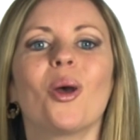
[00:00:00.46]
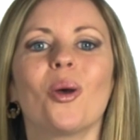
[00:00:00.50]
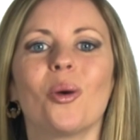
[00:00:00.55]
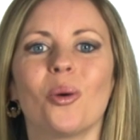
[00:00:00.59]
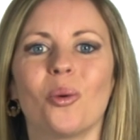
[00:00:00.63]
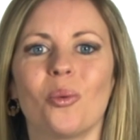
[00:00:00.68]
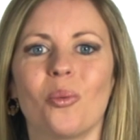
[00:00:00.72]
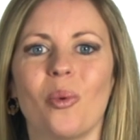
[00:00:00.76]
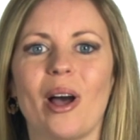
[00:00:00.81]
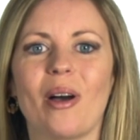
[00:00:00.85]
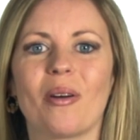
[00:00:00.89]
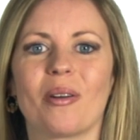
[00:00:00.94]

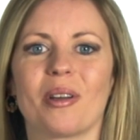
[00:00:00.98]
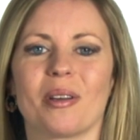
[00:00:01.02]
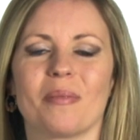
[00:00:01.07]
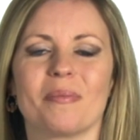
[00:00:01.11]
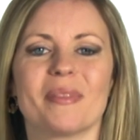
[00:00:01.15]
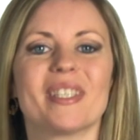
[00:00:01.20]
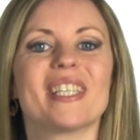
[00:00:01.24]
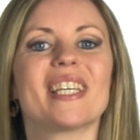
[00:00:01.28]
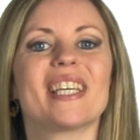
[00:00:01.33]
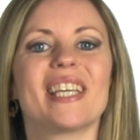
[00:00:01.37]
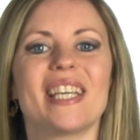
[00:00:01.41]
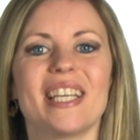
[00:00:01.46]
Welcome
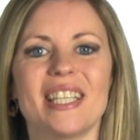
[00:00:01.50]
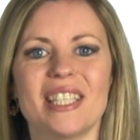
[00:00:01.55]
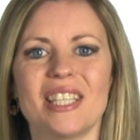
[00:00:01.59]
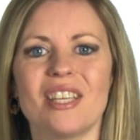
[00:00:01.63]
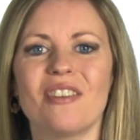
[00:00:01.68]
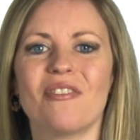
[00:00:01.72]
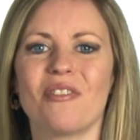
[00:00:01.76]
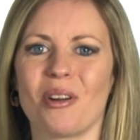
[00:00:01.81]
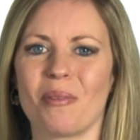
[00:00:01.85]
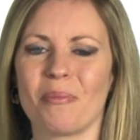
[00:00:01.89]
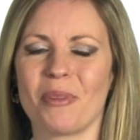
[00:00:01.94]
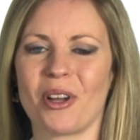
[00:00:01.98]
to
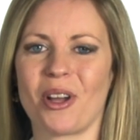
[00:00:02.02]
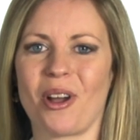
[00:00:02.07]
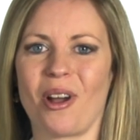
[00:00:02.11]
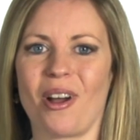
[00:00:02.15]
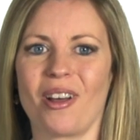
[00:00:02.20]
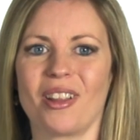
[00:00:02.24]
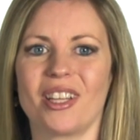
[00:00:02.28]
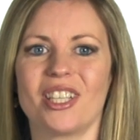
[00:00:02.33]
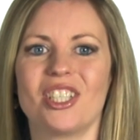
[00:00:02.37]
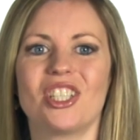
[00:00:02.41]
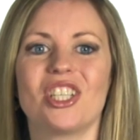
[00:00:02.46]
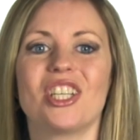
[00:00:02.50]

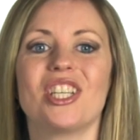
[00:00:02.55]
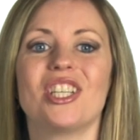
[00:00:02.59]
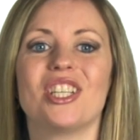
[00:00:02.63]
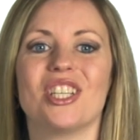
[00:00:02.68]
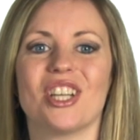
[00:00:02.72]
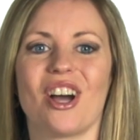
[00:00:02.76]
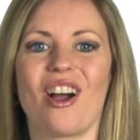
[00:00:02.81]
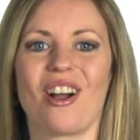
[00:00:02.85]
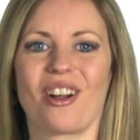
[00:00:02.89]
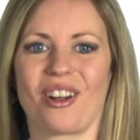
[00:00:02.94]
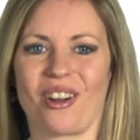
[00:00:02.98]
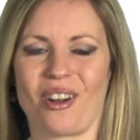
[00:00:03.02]

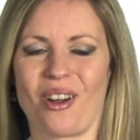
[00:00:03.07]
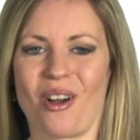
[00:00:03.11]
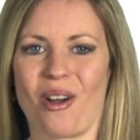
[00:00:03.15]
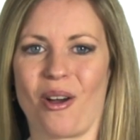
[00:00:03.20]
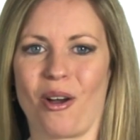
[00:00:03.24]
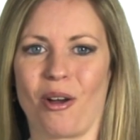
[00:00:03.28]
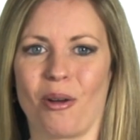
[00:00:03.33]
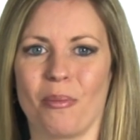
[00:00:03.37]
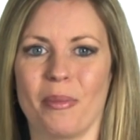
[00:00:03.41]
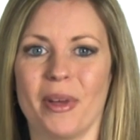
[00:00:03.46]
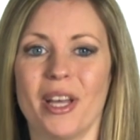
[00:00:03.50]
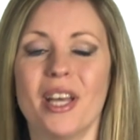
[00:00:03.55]

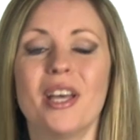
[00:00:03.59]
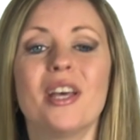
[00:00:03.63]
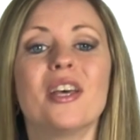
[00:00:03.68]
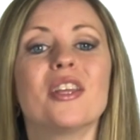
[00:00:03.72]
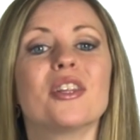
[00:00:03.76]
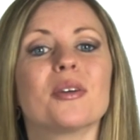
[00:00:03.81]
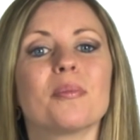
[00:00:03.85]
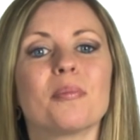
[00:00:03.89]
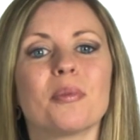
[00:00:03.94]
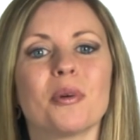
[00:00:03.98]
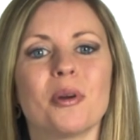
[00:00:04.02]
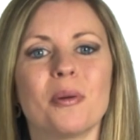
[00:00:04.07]
EasyPharmacology.com,
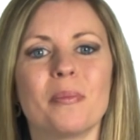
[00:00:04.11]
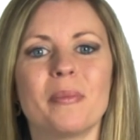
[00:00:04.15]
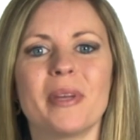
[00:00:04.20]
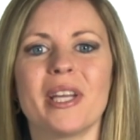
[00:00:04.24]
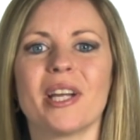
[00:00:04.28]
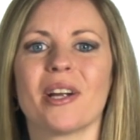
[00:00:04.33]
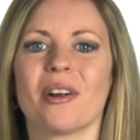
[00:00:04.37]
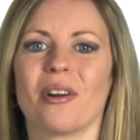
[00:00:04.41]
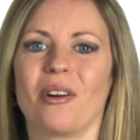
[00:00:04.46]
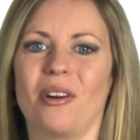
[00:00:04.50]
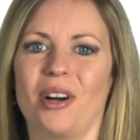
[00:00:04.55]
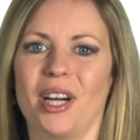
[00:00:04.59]
the
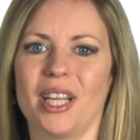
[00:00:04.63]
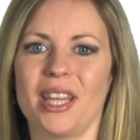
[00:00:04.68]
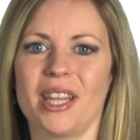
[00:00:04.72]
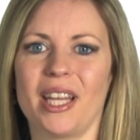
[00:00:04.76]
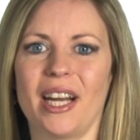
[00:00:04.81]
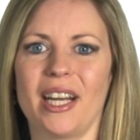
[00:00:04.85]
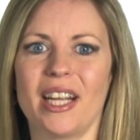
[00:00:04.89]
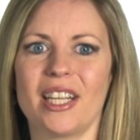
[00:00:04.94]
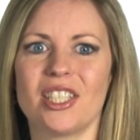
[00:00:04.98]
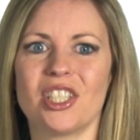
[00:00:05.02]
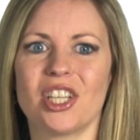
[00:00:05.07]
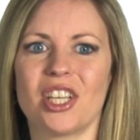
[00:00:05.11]
premier
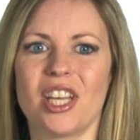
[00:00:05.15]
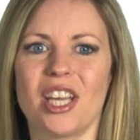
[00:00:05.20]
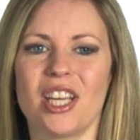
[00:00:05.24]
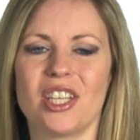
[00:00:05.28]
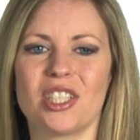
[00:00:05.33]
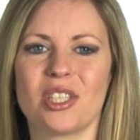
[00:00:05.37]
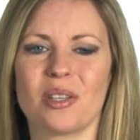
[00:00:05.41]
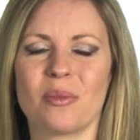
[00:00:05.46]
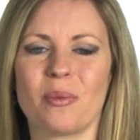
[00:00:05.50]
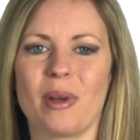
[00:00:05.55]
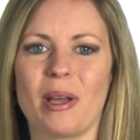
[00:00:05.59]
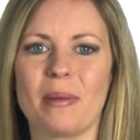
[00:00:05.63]
online
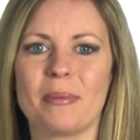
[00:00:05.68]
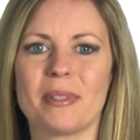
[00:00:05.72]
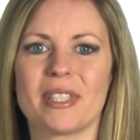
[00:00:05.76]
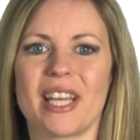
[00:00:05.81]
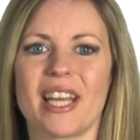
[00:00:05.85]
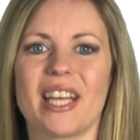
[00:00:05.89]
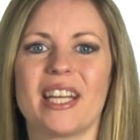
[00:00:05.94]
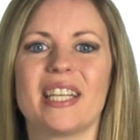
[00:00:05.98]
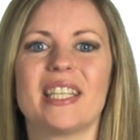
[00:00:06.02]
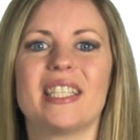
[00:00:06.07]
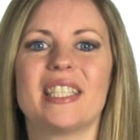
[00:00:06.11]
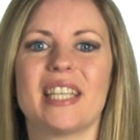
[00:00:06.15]
education
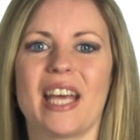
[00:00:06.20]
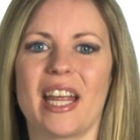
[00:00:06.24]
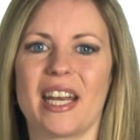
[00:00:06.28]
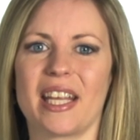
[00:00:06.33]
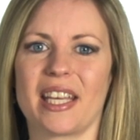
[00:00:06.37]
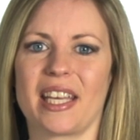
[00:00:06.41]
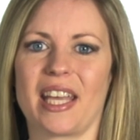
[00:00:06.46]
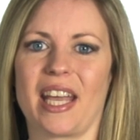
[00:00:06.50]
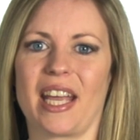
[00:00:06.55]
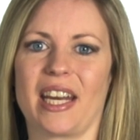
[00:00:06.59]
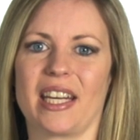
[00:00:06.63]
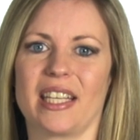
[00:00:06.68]
website
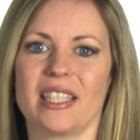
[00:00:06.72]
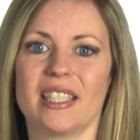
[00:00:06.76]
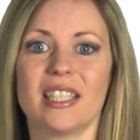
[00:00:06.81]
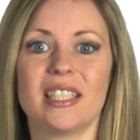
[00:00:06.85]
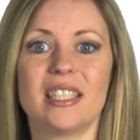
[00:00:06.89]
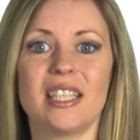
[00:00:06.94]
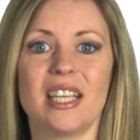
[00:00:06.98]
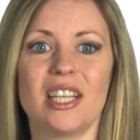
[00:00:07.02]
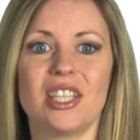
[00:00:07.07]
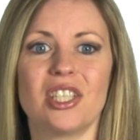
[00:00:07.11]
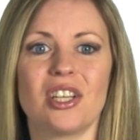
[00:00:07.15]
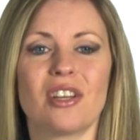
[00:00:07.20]
dedicated to
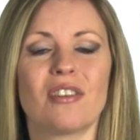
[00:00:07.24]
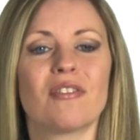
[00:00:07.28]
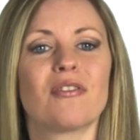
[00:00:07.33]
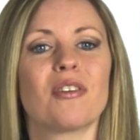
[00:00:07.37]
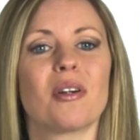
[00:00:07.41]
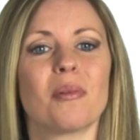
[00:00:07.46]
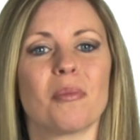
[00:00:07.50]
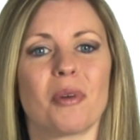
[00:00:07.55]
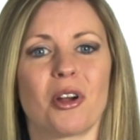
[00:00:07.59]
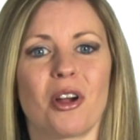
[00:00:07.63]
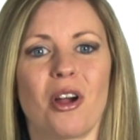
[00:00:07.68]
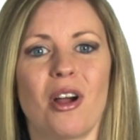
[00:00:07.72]
teaching
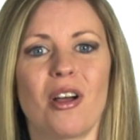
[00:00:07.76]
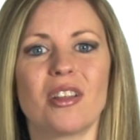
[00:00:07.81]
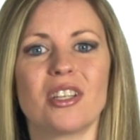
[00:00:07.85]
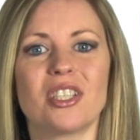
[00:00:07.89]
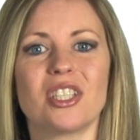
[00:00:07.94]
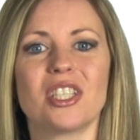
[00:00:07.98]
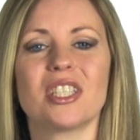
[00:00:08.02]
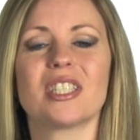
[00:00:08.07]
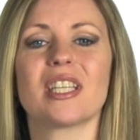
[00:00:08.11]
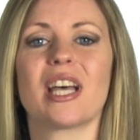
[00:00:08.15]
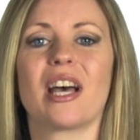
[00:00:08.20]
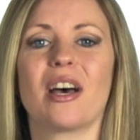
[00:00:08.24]

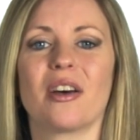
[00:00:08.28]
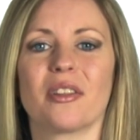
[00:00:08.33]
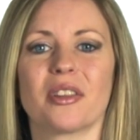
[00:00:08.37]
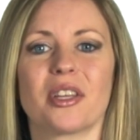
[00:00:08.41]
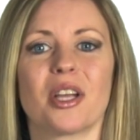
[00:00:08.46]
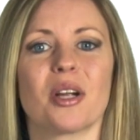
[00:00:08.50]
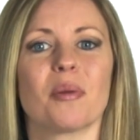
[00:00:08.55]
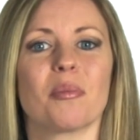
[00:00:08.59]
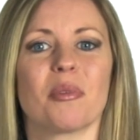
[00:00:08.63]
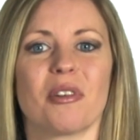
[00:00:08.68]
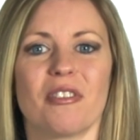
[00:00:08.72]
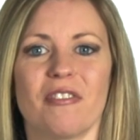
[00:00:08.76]
pharmacology to
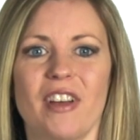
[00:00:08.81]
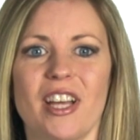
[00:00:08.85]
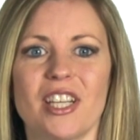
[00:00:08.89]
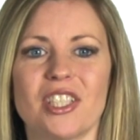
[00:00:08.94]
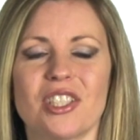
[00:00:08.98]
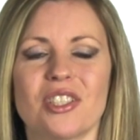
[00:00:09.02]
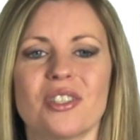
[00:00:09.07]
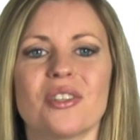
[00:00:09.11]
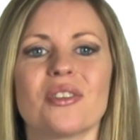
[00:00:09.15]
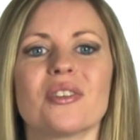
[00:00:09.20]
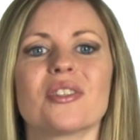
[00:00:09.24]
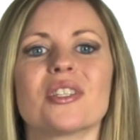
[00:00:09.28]
healthcare
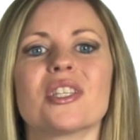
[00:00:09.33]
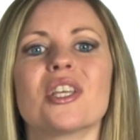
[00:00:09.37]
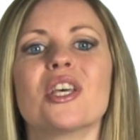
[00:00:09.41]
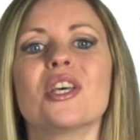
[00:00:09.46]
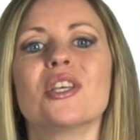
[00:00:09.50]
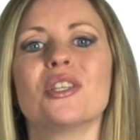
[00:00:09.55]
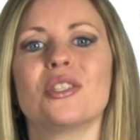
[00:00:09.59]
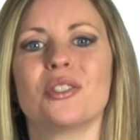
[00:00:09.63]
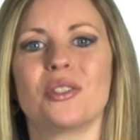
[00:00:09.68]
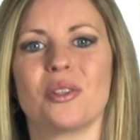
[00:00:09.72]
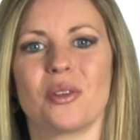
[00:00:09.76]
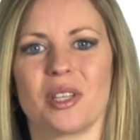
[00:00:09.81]
professionals,
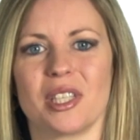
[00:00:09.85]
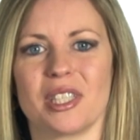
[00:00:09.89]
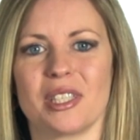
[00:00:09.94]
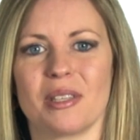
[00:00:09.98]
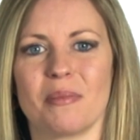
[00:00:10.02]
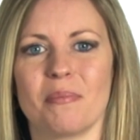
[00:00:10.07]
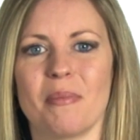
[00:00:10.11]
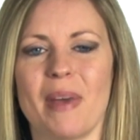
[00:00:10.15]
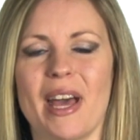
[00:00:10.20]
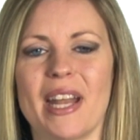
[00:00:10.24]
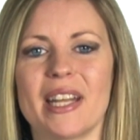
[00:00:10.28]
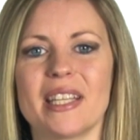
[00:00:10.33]
students
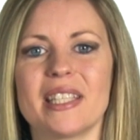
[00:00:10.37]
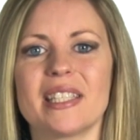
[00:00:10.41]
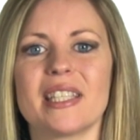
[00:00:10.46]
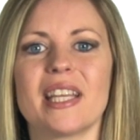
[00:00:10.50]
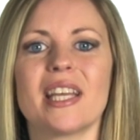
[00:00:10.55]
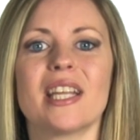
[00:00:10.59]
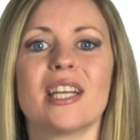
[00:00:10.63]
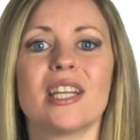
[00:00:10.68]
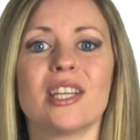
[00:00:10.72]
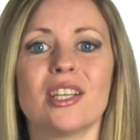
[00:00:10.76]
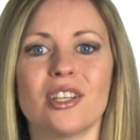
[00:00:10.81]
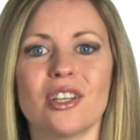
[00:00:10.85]
in
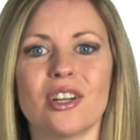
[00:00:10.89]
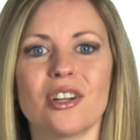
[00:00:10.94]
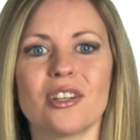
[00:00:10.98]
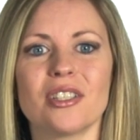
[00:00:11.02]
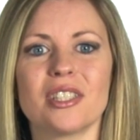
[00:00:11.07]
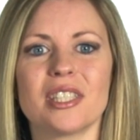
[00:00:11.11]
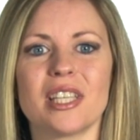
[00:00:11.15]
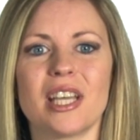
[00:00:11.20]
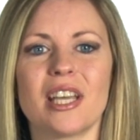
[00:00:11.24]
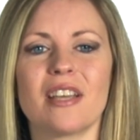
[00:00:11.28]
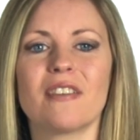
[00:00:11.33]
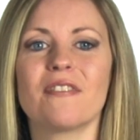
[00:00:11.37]
medicine,
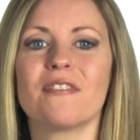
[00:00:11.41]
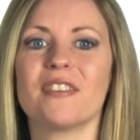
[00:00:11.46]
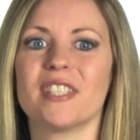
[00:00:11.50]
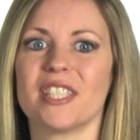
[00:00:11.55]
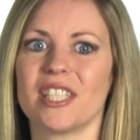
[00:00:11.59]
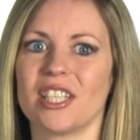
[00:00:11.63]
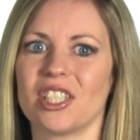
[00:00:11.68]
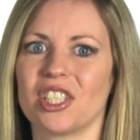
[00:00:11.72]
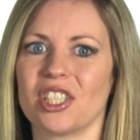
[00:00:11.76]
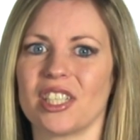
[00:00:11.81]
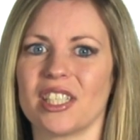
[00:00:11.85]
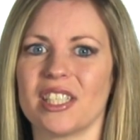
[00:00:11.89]
nursing,
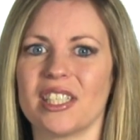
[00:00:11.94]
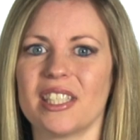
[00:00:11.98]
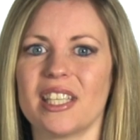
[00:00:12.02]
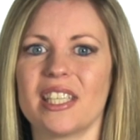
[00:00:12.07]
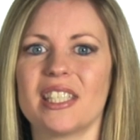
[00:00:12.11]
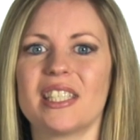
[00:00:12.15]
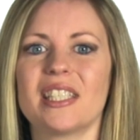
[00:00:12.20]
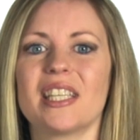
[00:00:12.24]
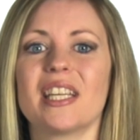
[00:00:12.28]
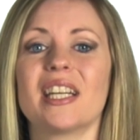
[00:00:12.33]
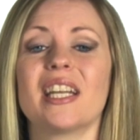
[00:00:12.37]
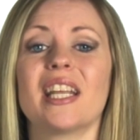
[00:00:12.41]
physician
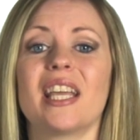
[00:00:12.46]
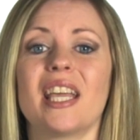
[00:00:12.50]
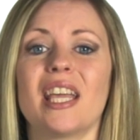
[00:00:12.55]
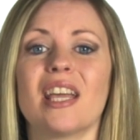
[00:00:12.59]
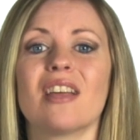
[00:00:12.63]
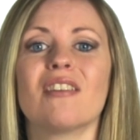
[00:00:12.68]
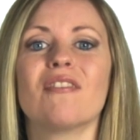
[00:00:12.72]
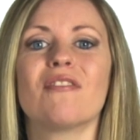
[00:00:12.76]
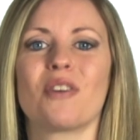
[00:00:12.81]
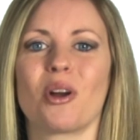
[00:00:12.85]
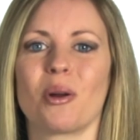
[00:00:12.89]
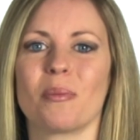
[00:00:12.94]
assistant,
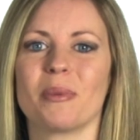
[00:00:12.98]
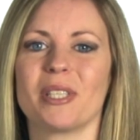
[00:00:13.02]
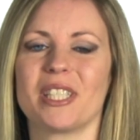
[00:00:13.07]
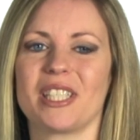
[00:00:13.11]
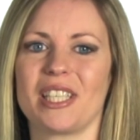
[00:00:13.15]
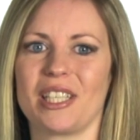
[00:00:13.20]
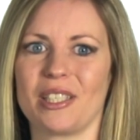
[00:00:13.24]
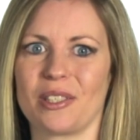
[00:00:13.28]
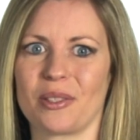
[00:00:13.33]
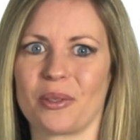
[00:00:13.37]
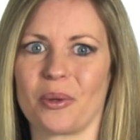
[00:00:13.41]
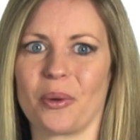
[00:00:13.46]
and
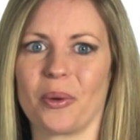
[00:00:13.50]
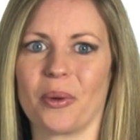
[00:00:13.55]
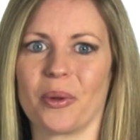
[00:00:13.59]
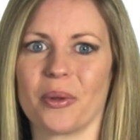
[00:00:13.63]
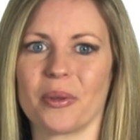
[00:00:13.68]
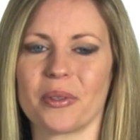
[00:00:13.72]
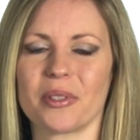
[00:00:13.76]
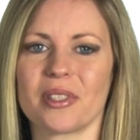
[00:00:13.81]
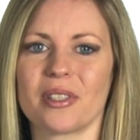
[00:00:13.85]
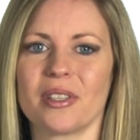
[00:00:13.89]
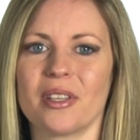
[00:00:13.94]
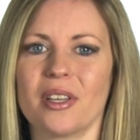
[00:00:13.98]
pharmacy
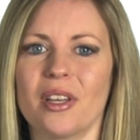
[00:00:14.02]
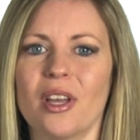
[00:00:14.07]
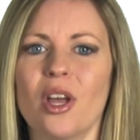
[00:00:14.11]
schools.